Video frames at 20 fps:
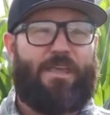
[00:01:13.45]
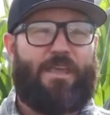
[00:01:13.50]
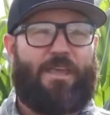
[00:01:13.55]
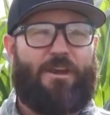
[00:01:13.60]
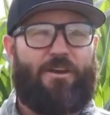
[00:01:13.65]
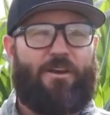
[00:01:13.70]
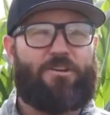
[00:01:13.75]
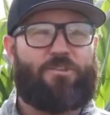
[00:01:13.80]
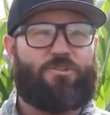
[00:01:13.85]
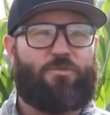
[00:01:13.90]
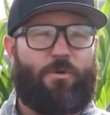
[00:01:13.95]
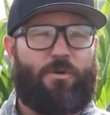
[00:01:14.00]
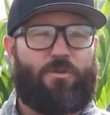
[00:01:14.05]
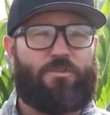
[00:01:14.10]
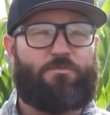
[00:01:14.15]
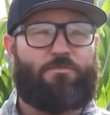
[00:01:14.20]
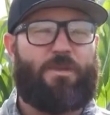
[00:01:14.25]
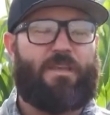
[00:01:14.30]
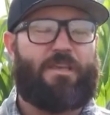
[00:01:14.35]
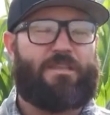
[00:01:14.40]
in our
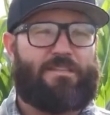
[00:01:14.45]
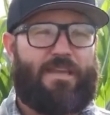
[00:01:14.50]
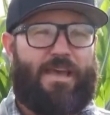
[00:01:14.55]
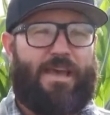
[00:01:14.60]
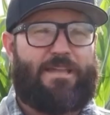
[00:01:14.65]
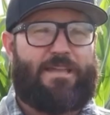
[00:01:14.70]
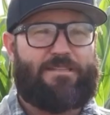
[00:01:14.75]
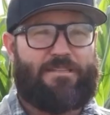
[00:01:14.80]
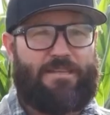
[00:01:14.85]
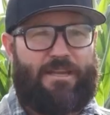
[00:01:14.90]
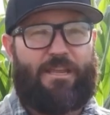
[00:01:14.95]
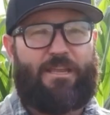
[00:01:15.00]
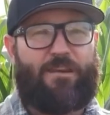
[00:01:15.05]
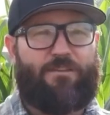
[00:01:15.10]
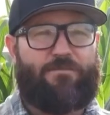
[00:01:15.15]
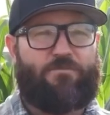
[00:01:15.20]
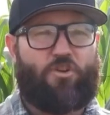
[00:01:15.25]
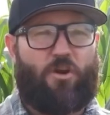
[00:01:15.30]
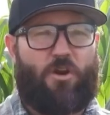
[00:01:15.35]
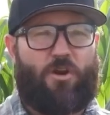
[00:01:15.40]
soils because it has a
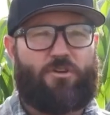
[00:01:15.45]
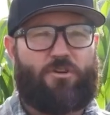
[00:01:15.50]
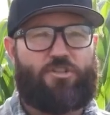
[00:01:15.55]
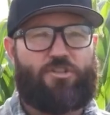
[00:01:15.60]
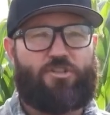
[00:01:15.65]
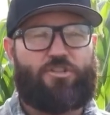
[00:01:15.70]
negative charge.